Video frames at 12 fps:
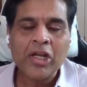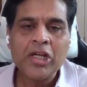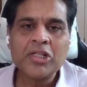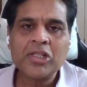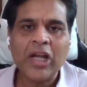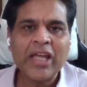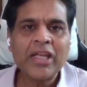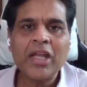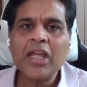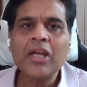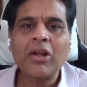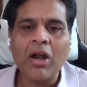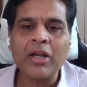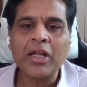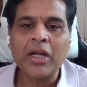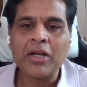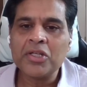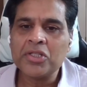It's like any
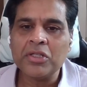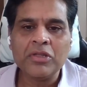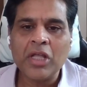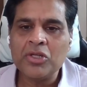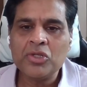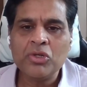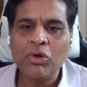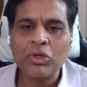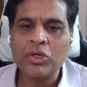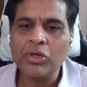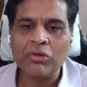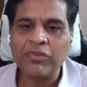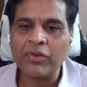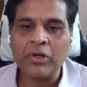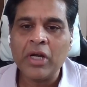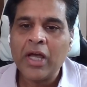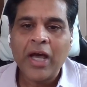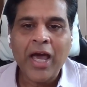chronic condition. There is no cure
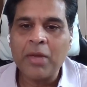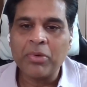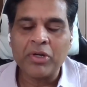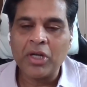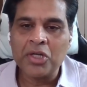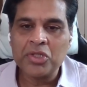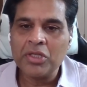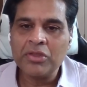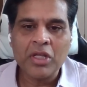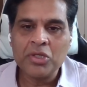for hypertension.